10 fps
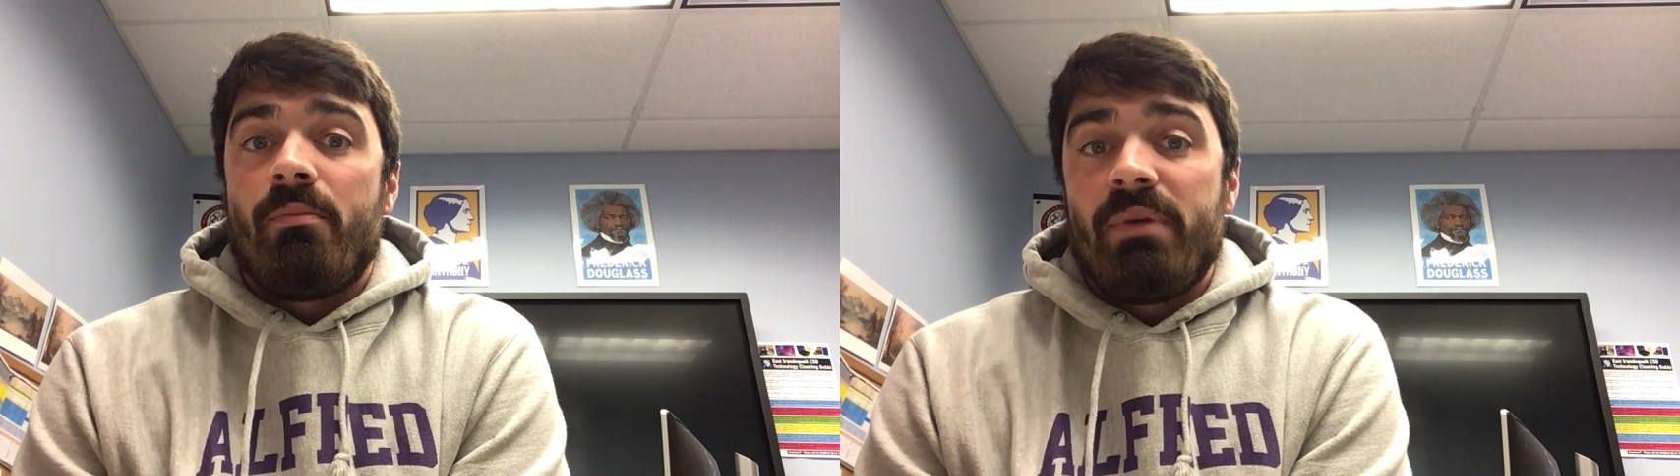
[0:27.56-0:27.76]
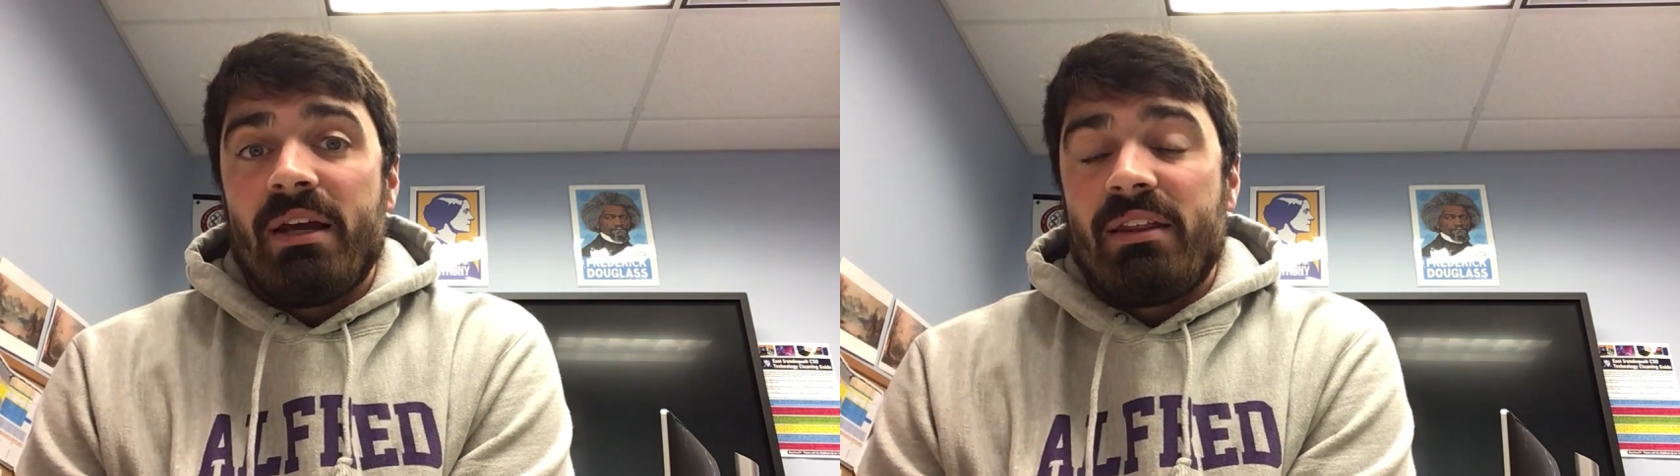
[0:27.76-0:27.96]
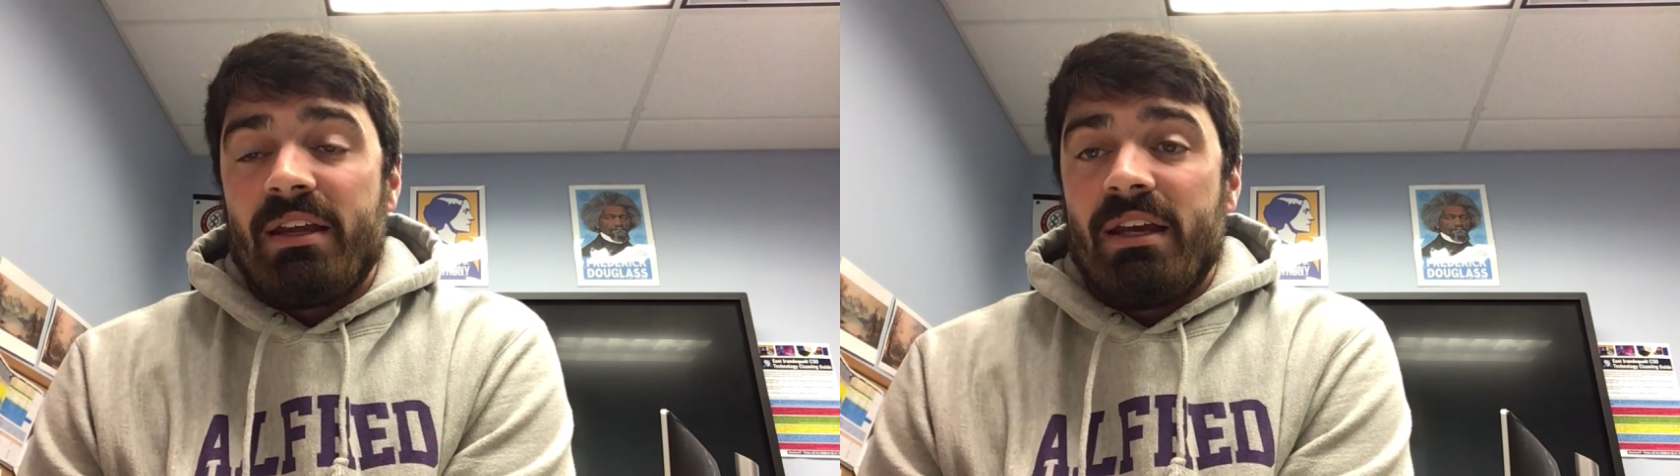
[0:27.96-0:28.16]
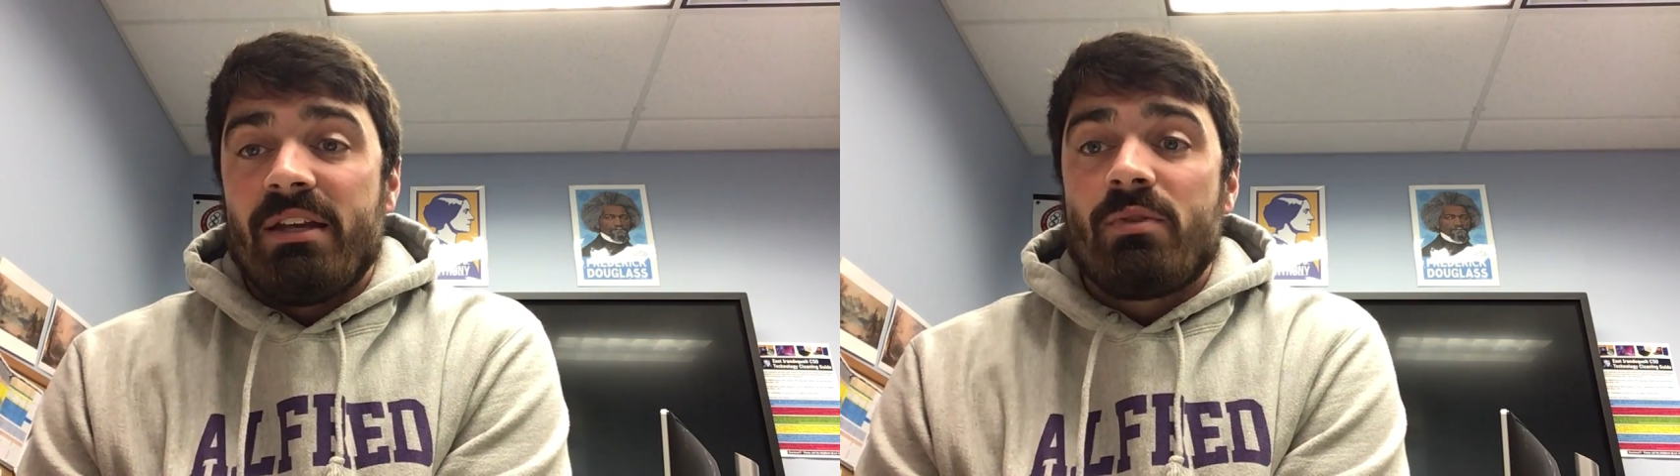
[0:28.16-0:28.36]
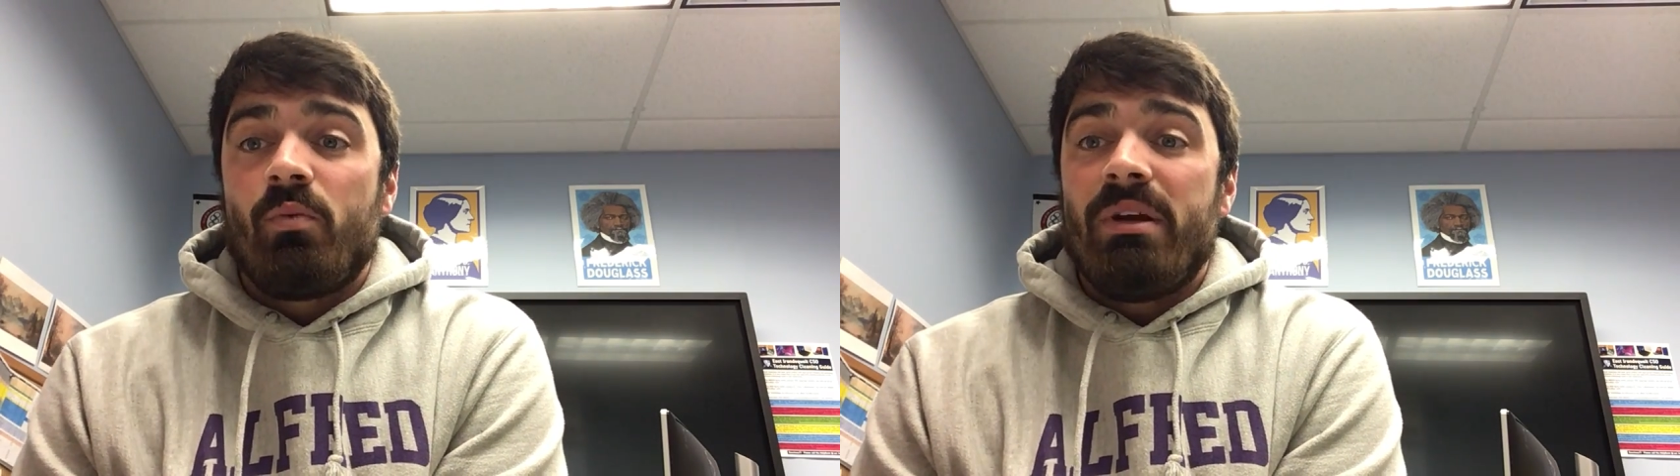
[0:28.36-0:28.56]
The big thing
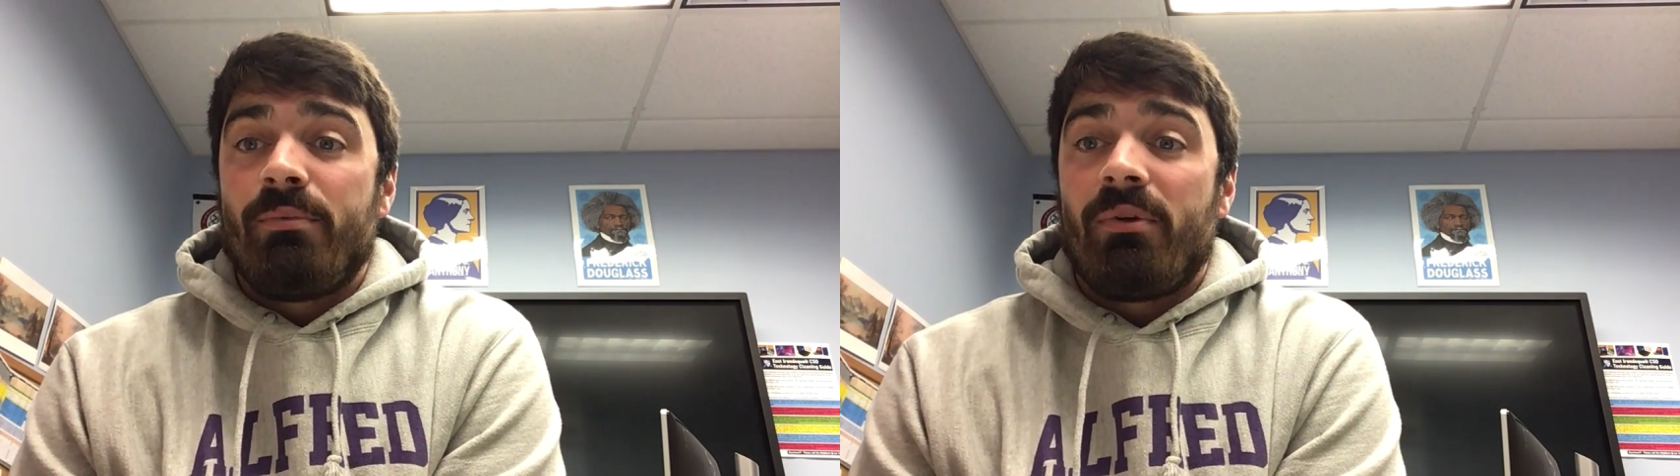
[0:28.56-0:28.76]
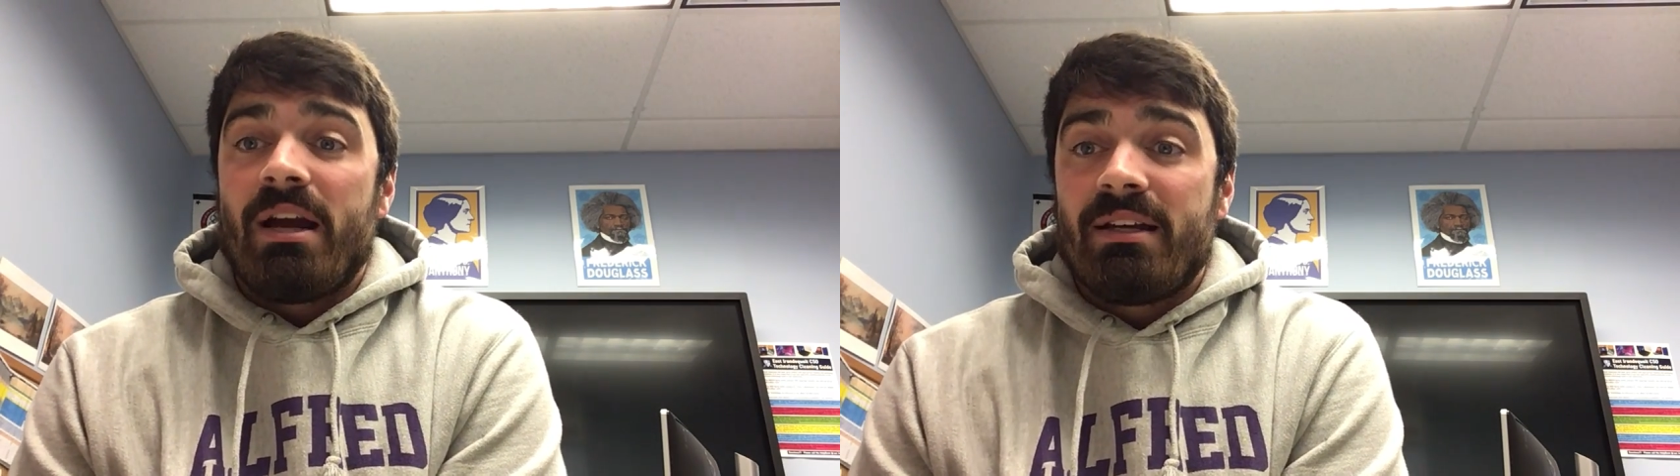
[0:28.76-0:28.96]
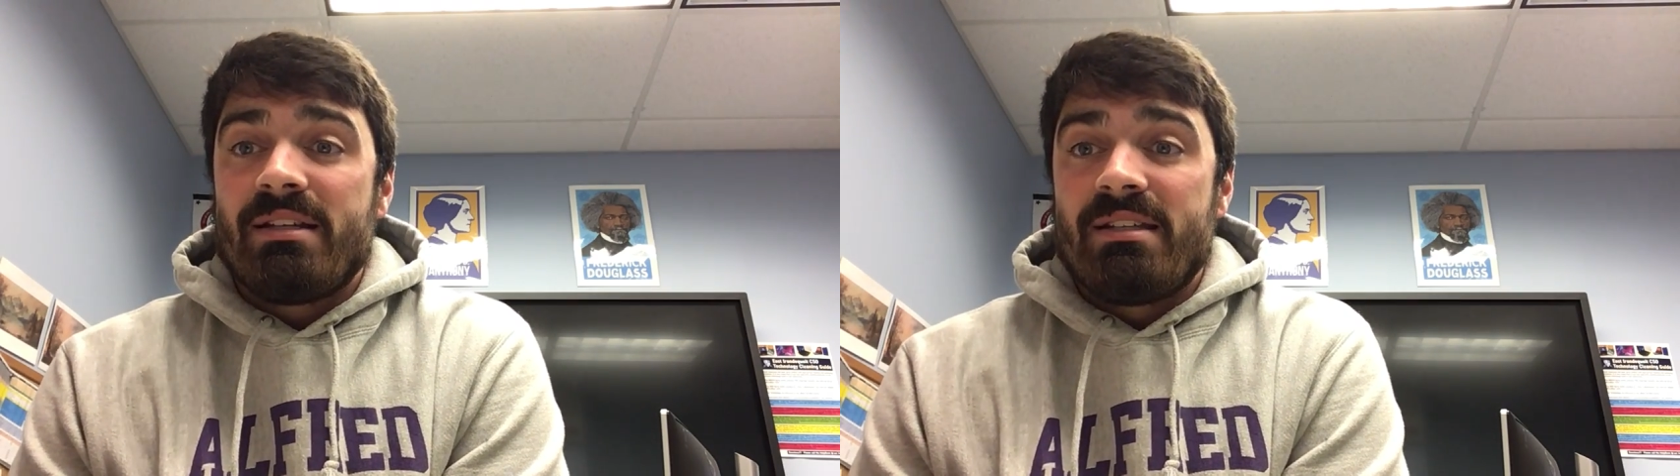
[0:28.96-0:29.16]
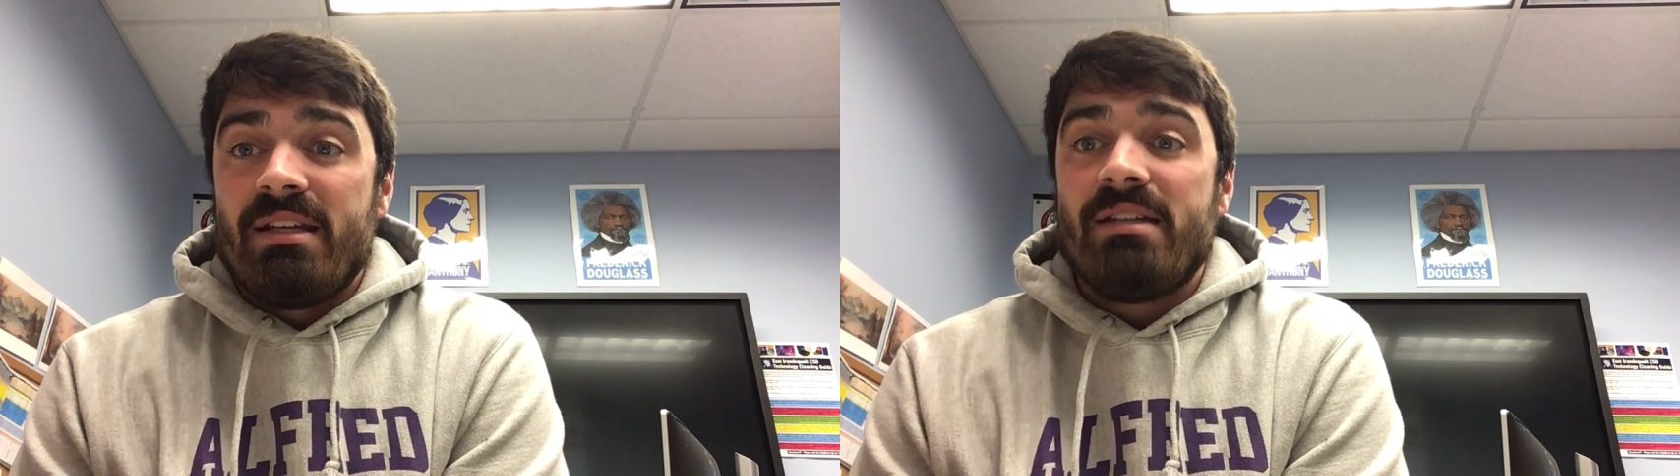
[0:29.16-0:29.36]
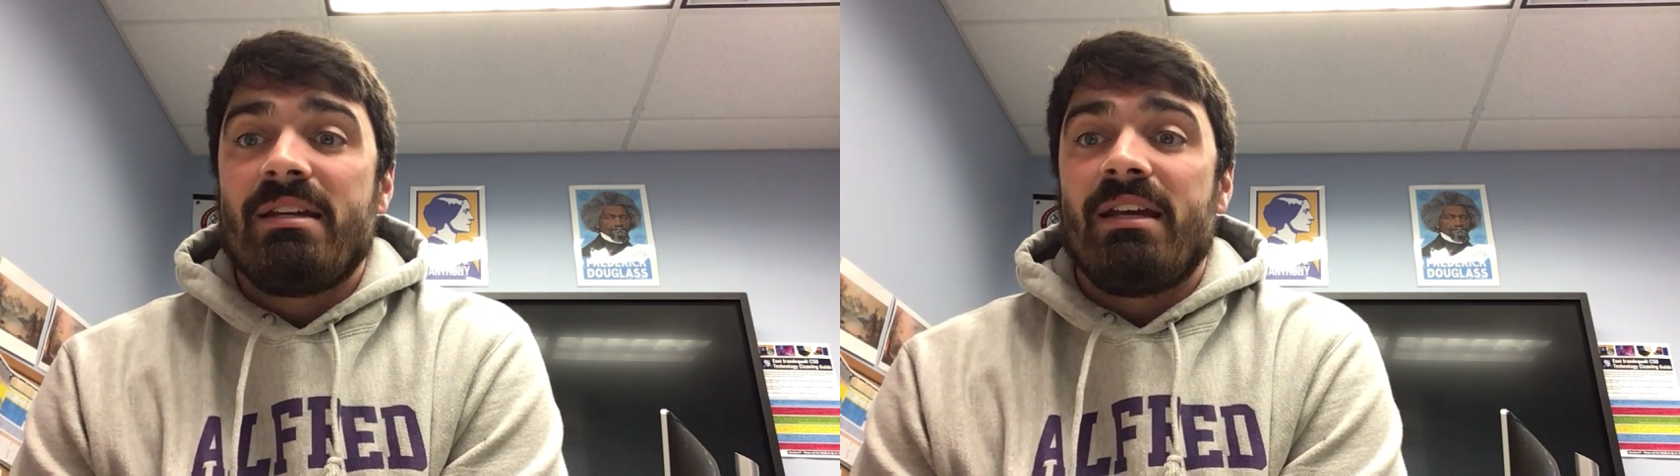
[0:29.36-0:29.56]
is we practice
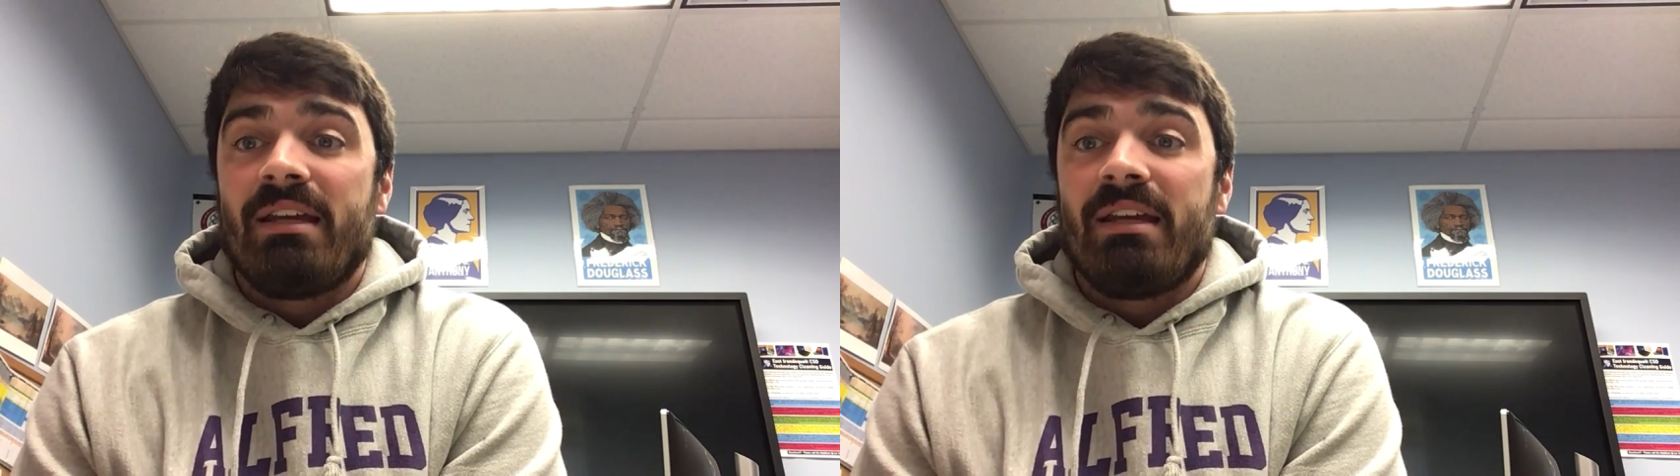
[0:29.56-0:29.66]
these